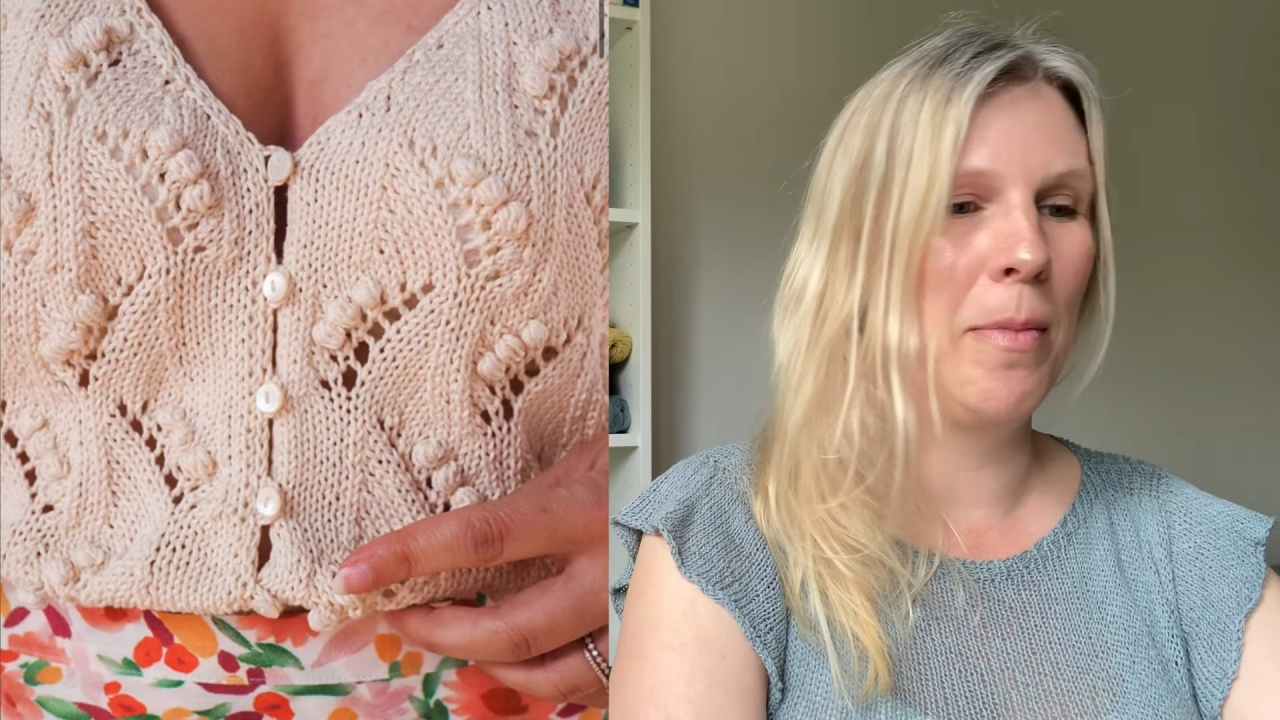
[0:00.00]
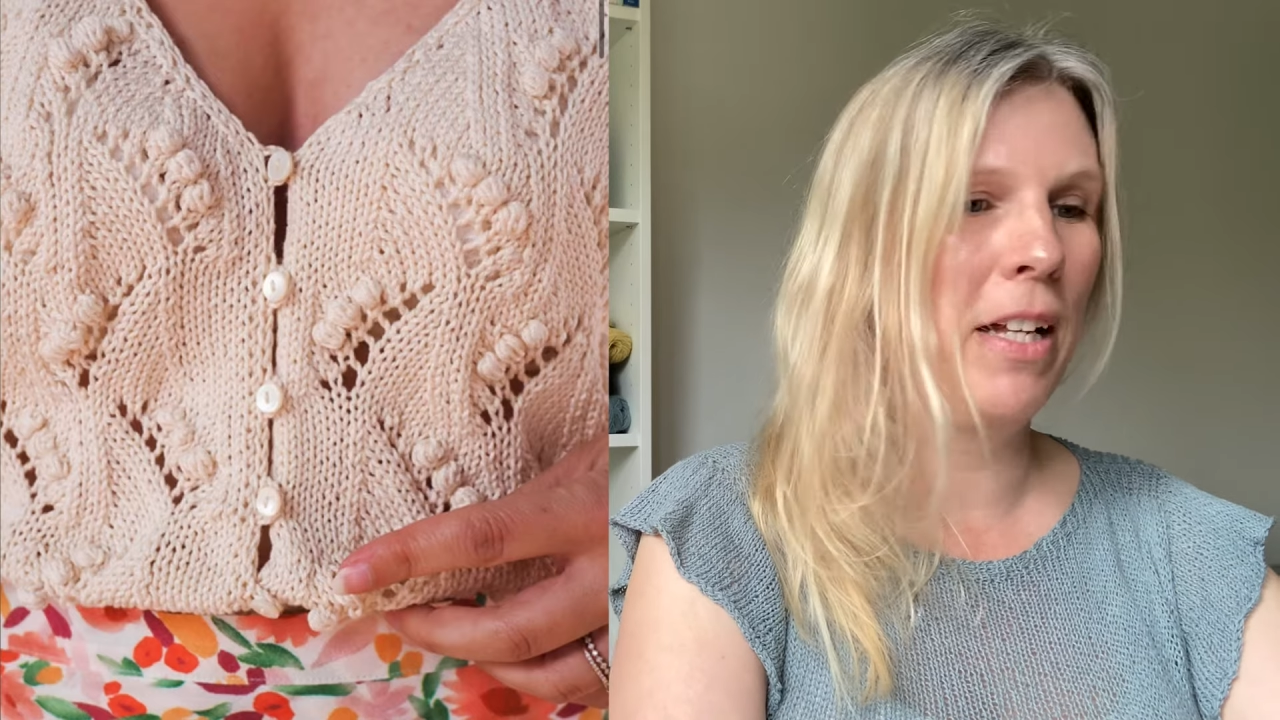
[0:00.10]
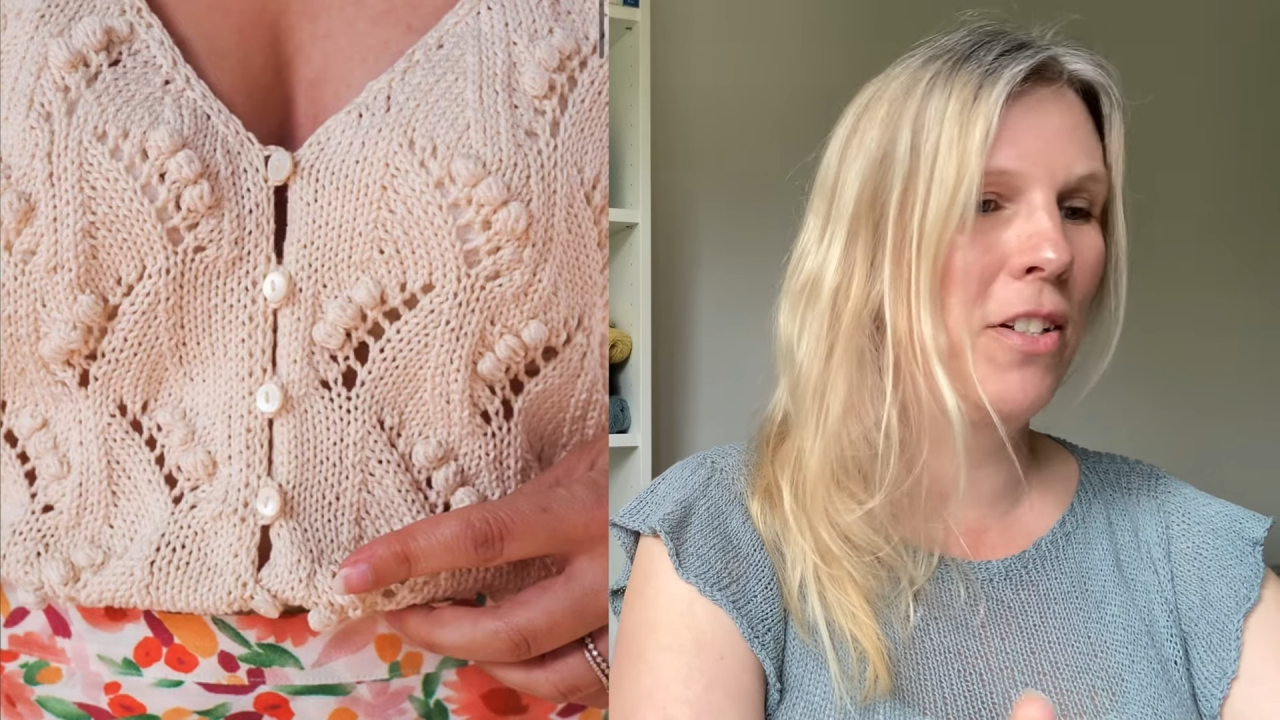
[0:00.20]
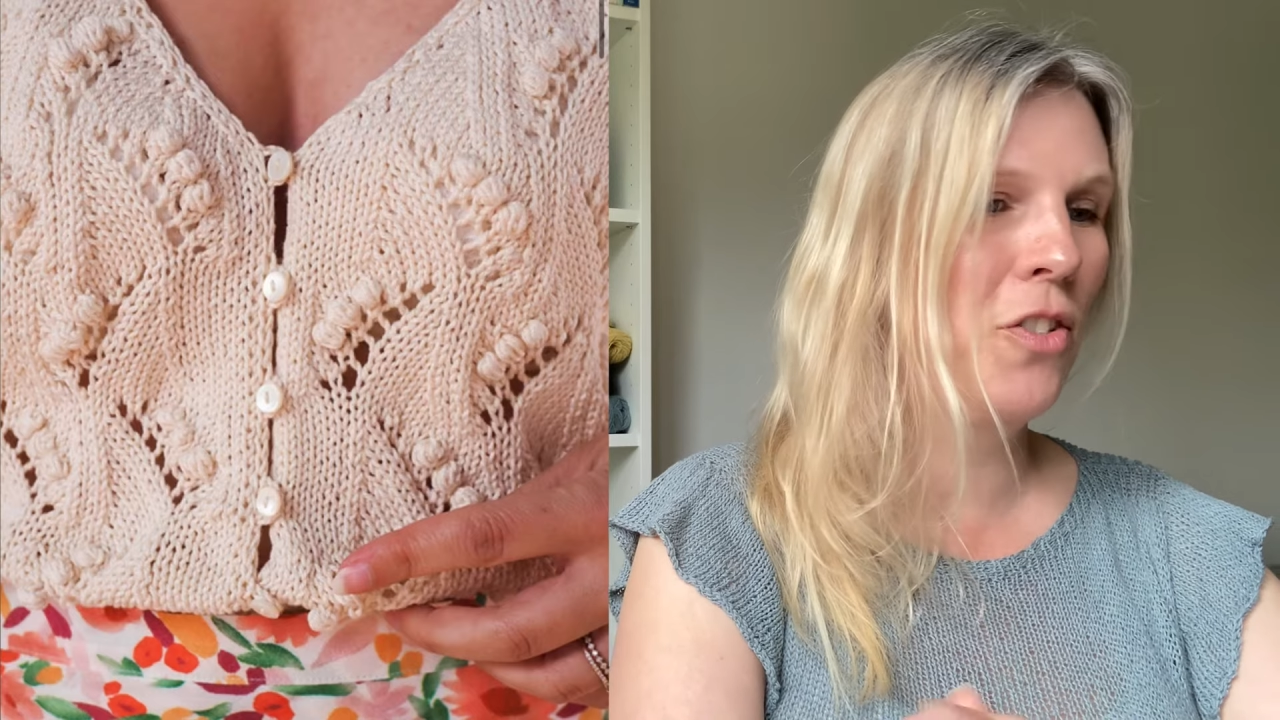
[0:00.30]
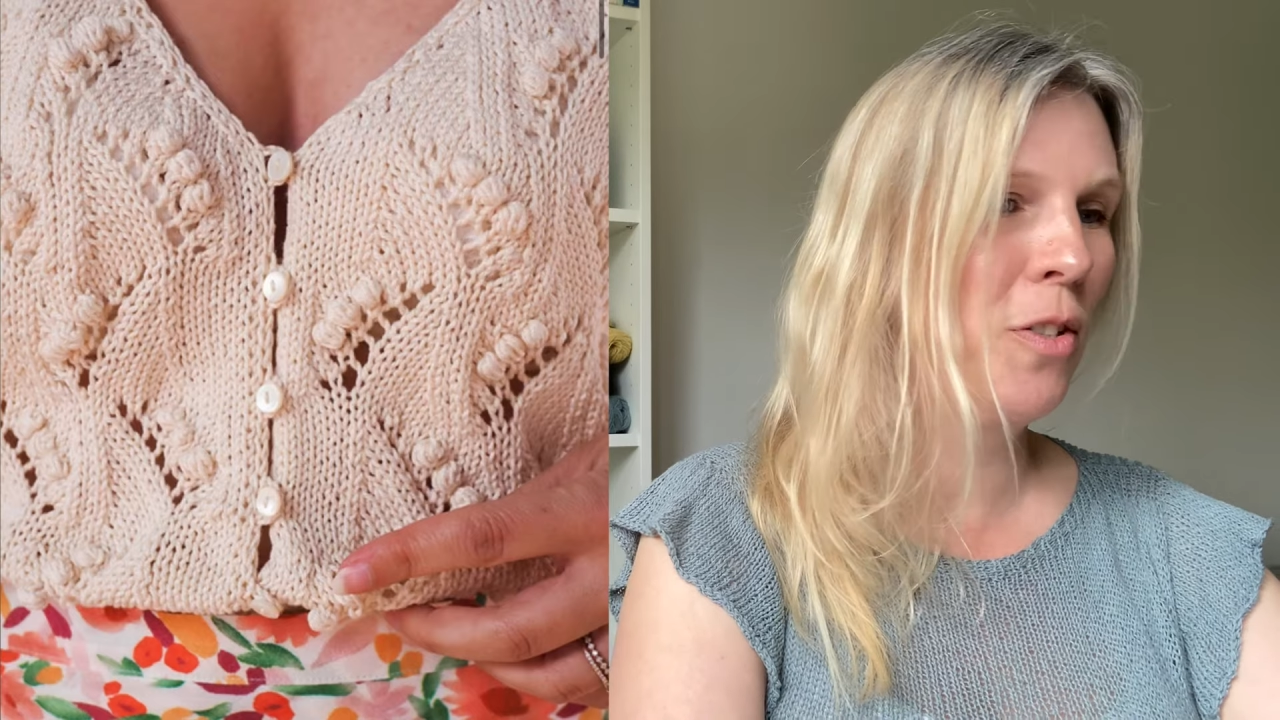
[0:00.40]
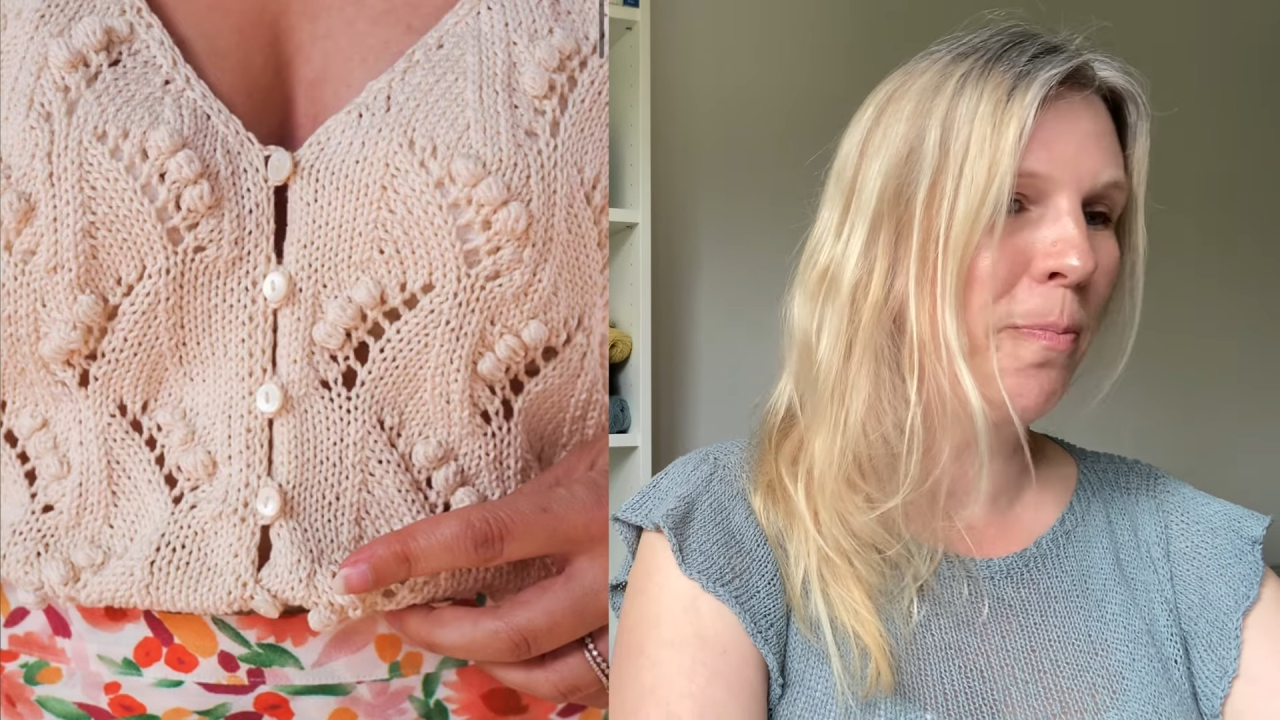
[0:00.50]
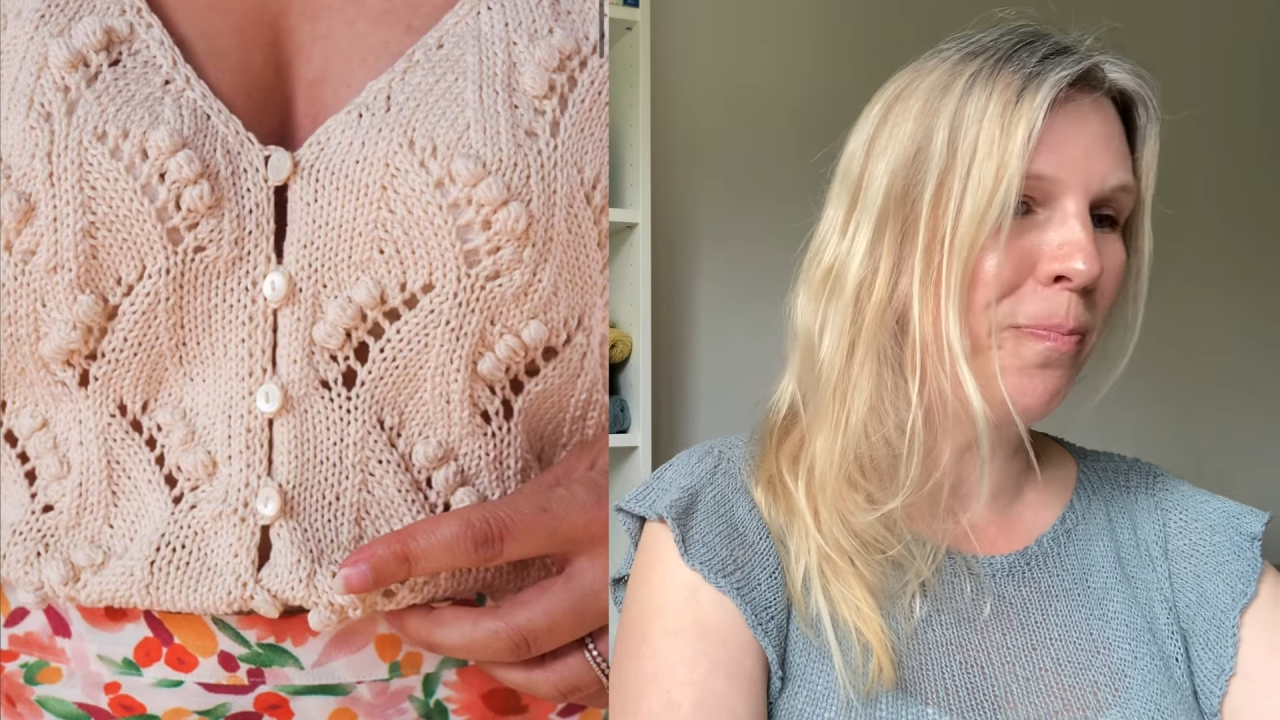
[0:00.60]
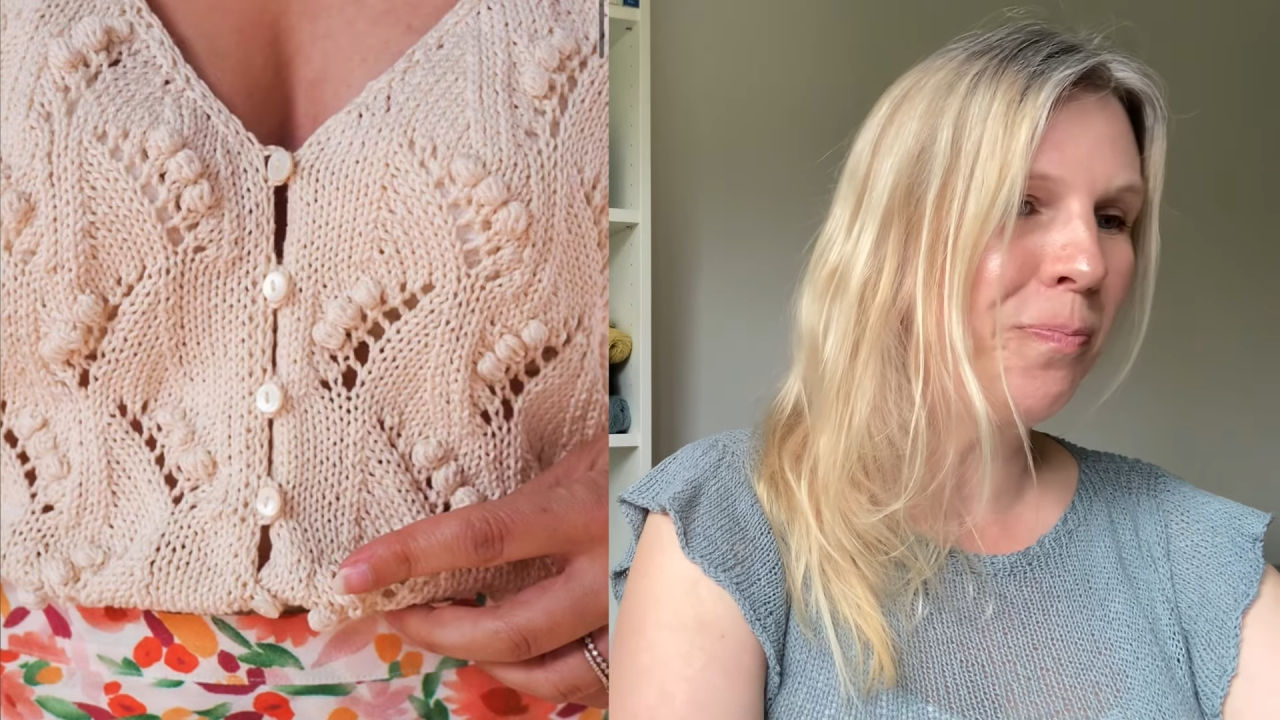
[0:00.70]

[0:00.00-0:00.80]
manage.